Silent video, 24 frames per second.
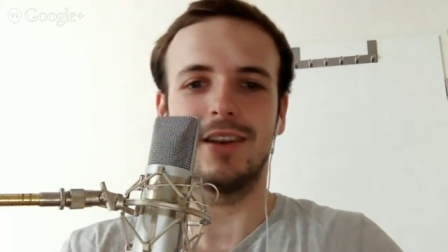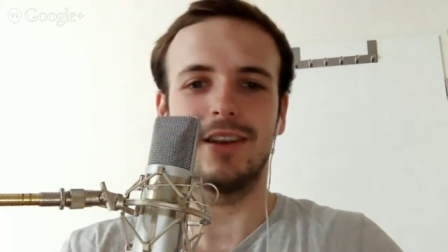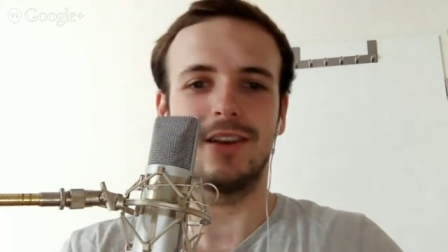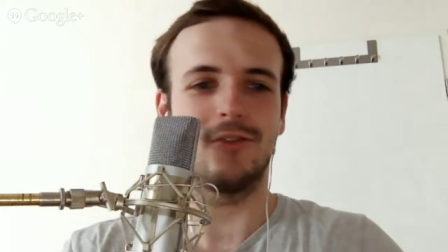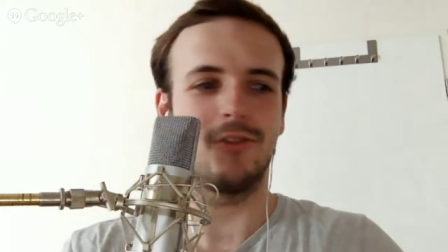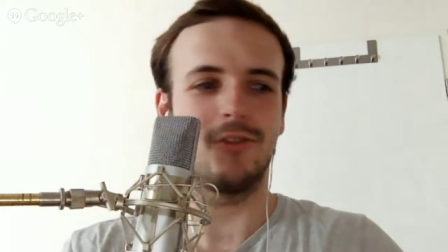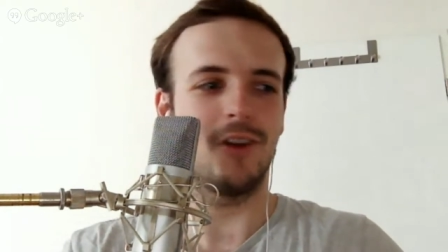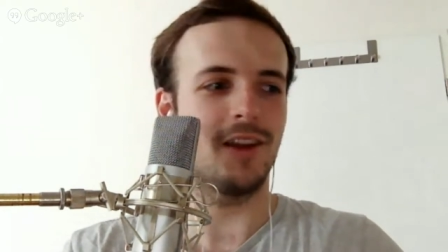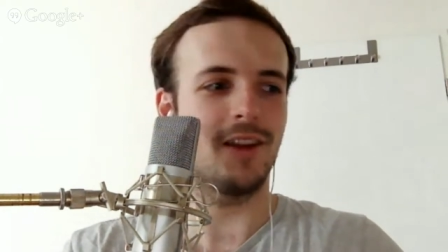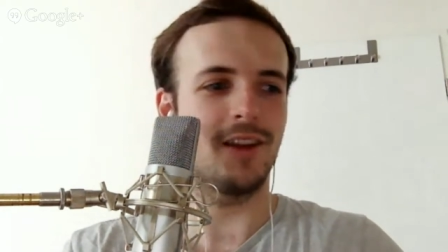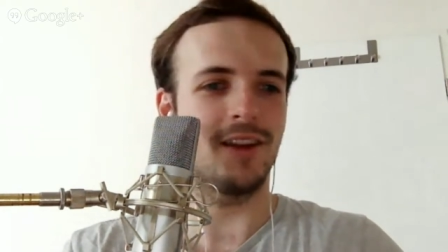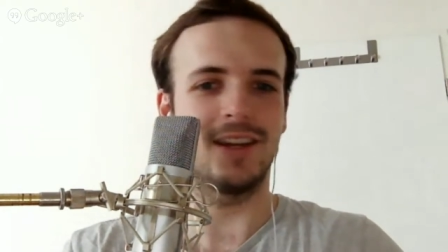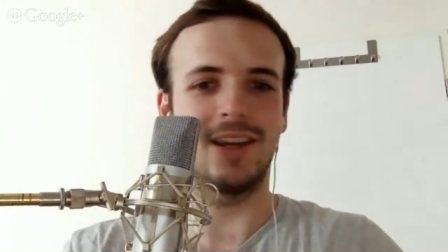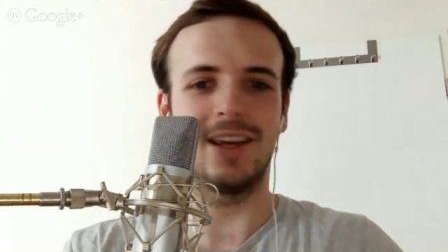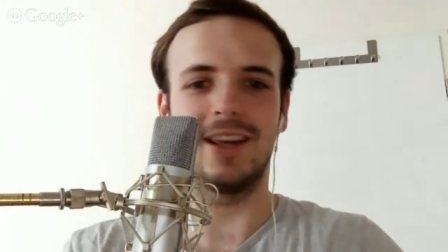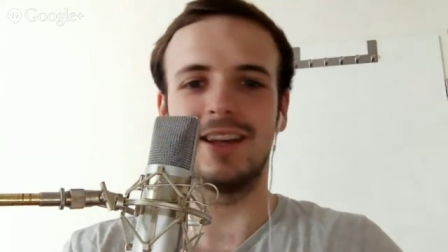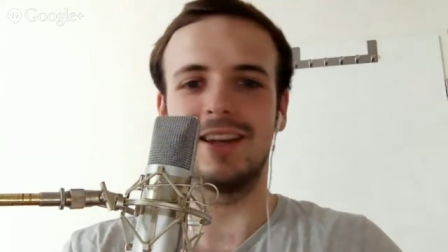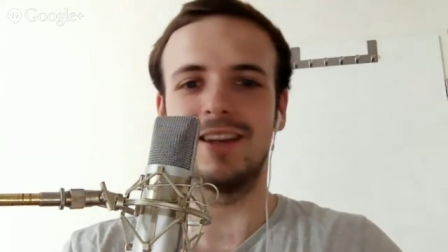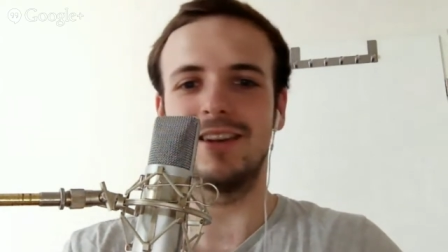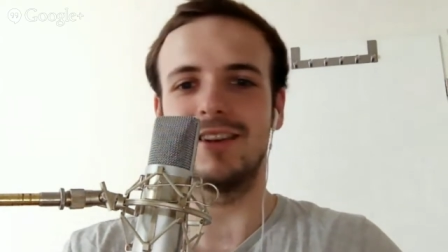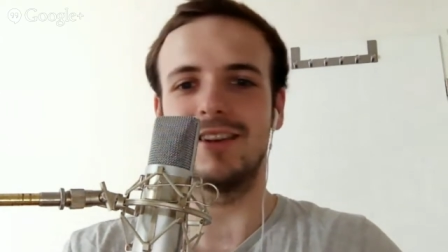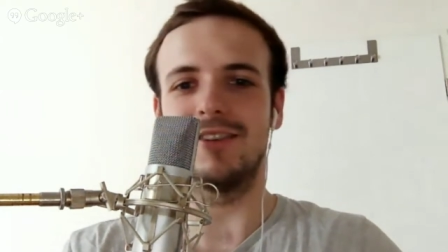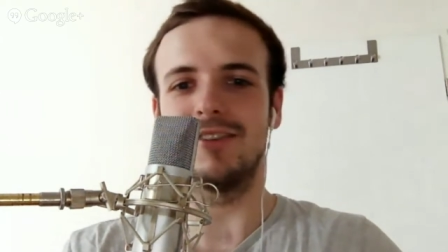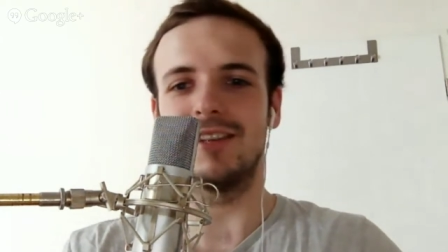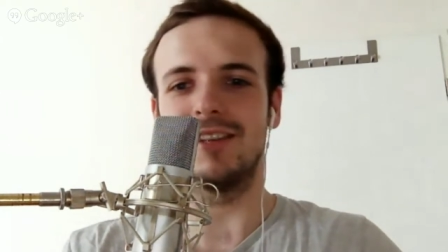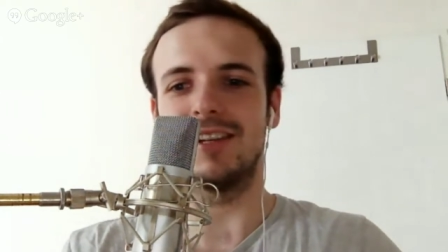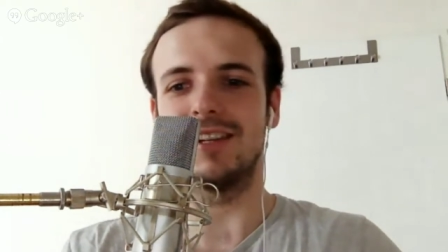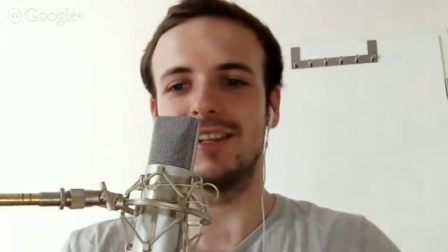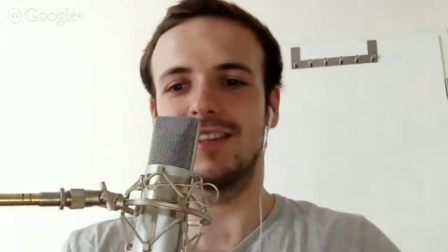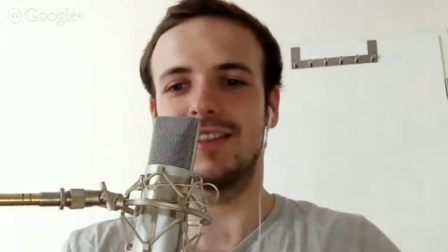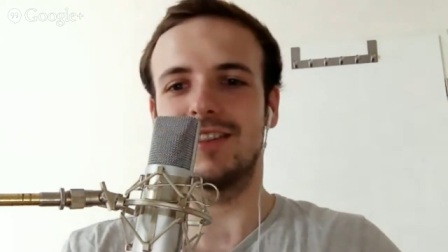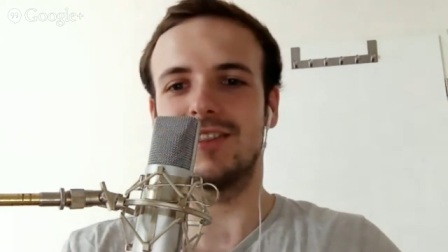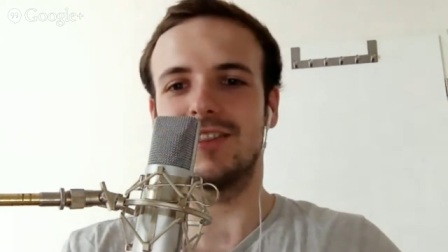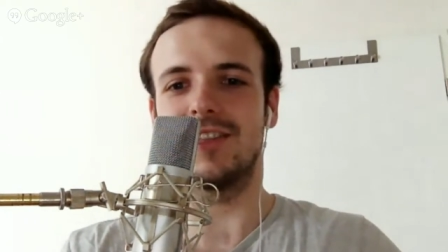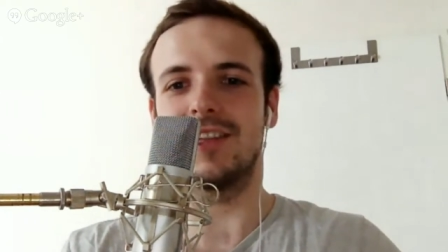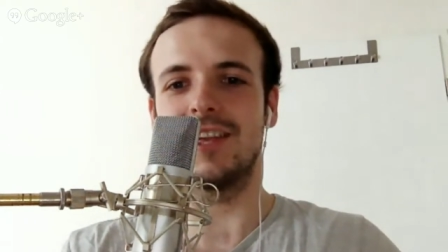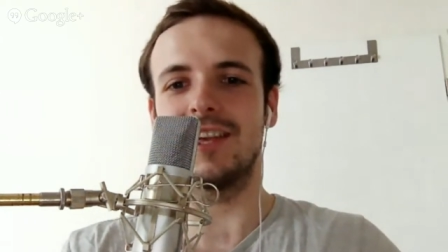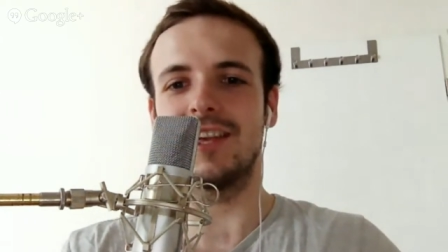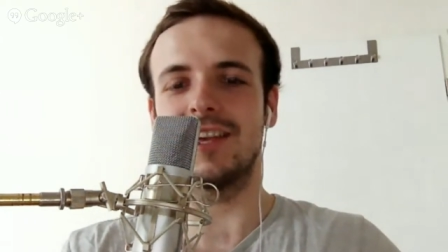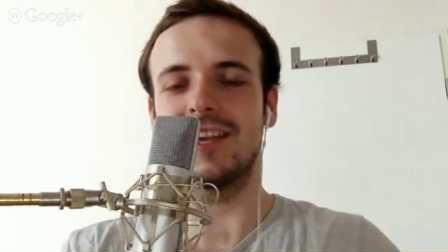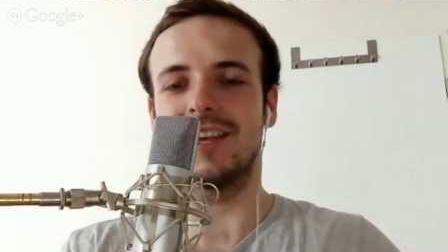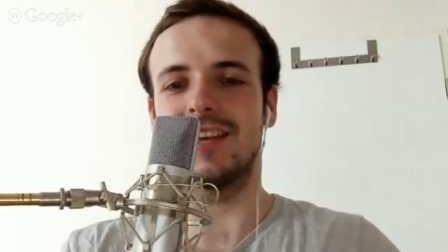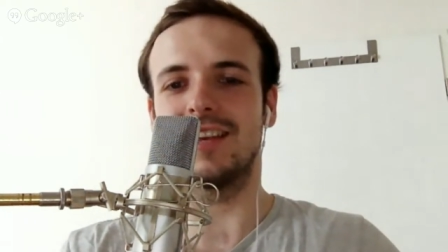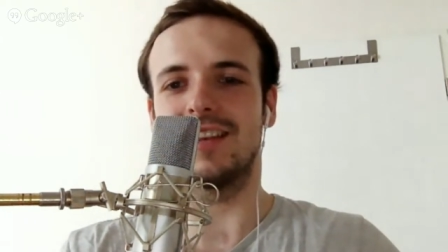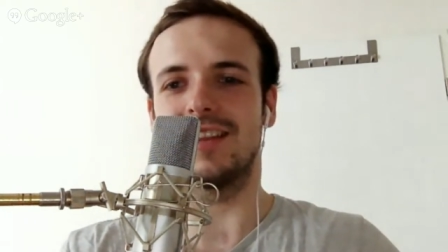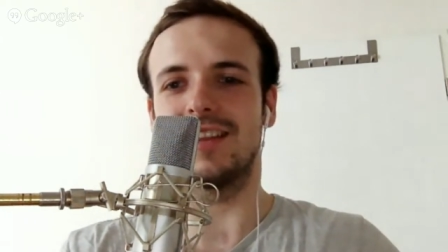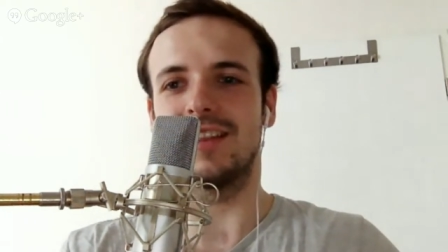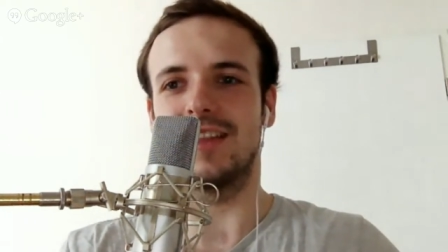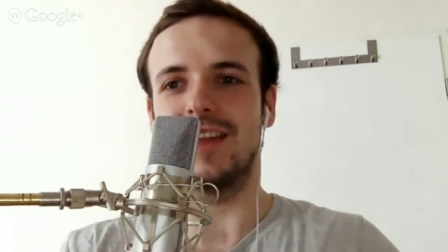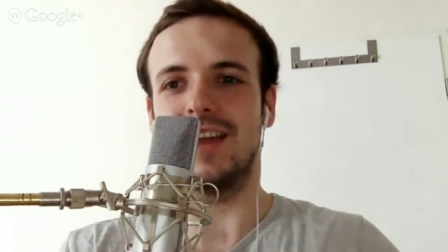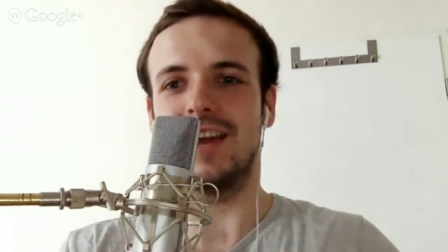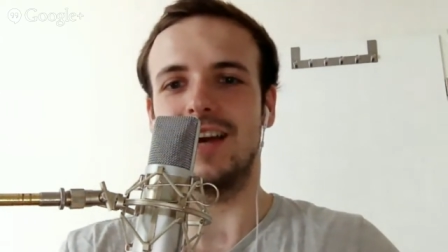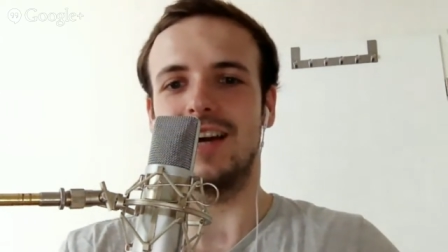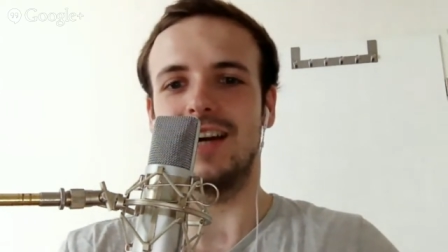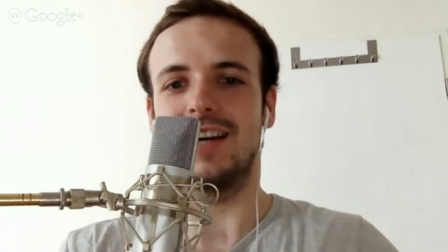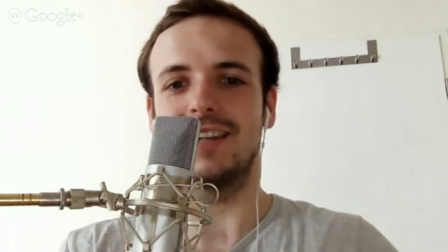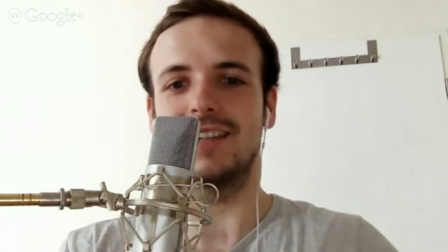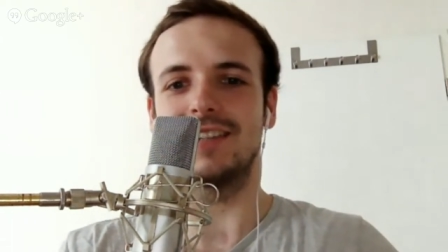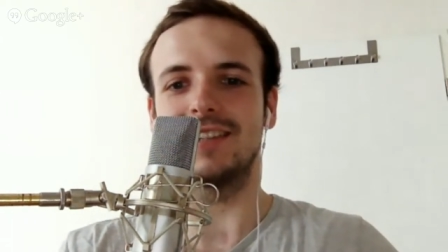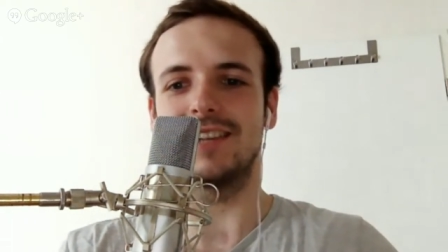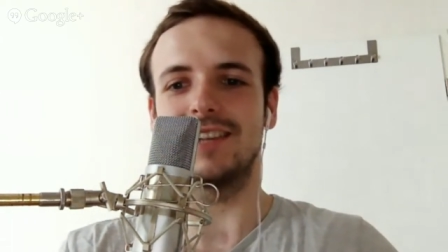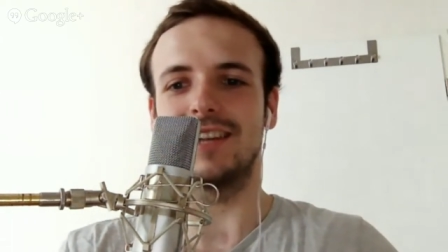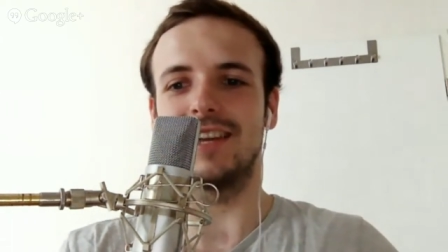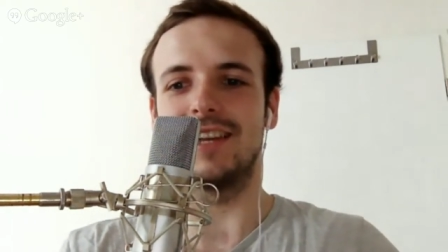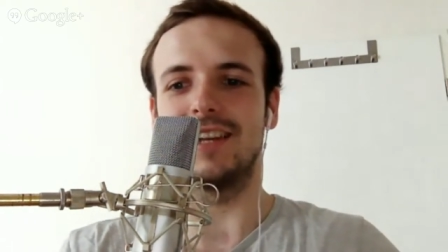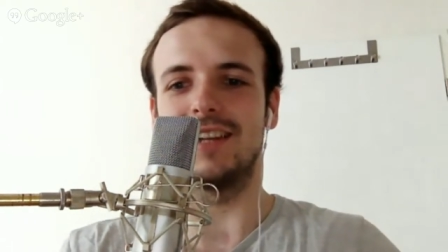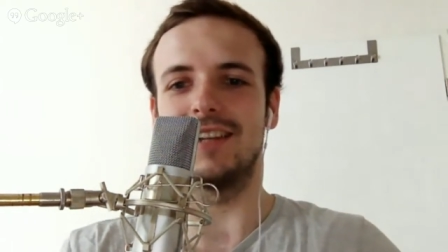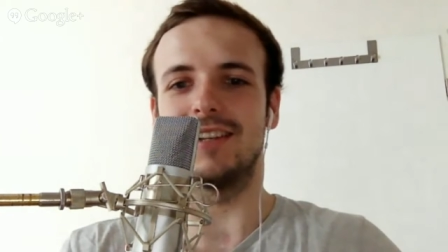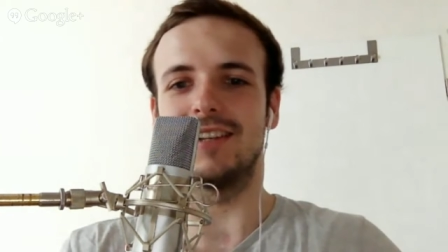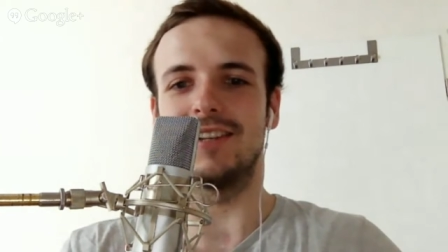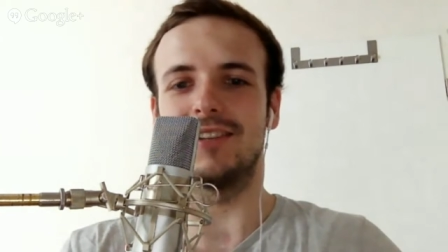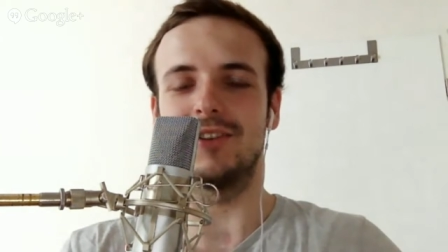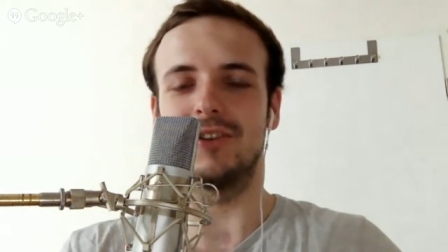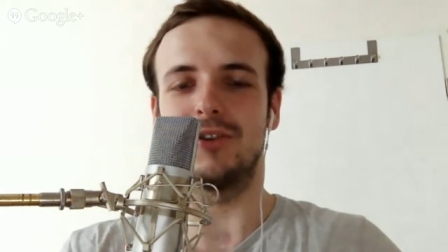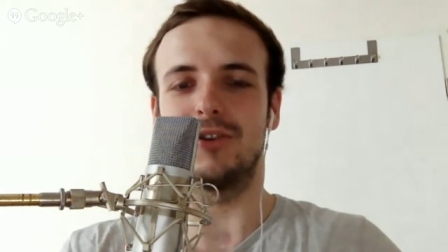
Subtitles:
rather than thinking that and